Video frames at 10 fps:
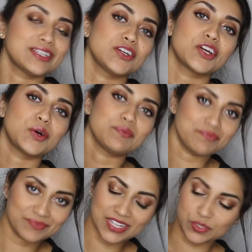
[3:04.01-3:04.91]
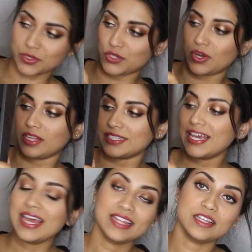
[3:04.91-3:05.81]
There you go. That's what you call it.
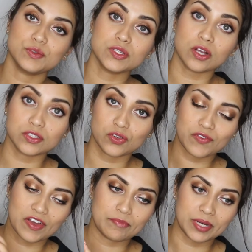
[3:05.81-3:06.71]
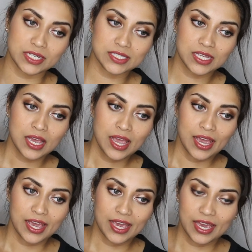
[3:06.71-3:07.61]
And this was also five bucks.
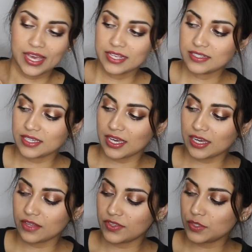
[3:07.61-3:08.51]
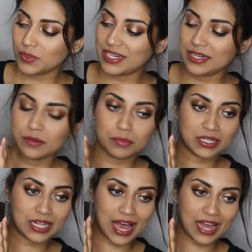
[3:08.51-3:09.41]
And I got this one in
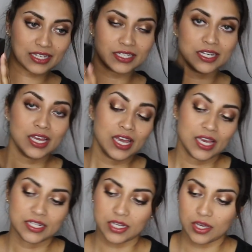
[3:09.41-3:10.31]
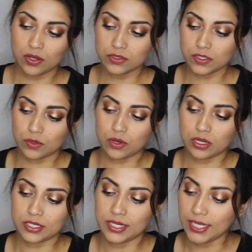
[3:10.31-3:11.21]
black. And I also
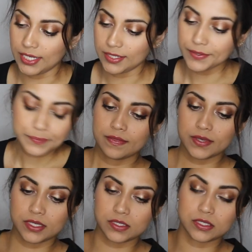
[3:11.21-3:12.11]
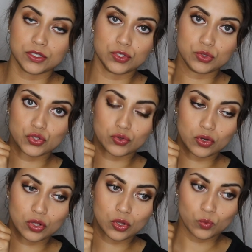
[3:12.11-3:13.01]
got it in this
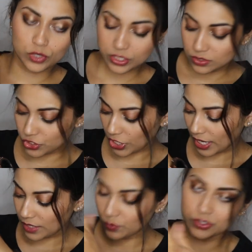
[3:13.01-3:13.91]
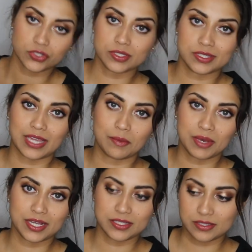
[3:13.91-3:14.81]
neutral wood shade, which is the same
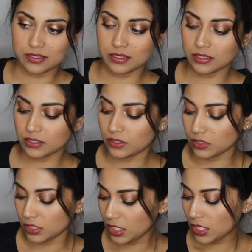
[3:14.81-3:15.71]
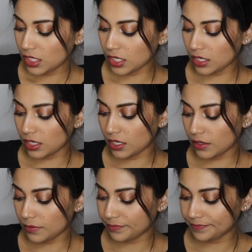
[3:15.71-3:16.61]
as the little
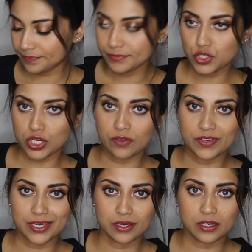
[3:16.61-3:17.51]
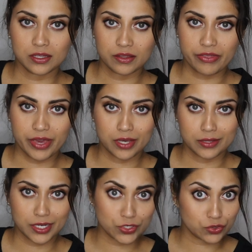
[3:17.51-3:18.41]
um, shelving thing
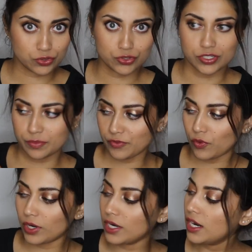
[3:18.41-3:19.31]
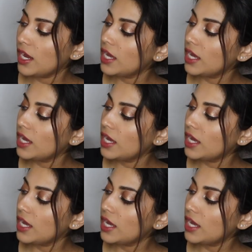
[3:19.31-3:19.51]
that I showed you just before.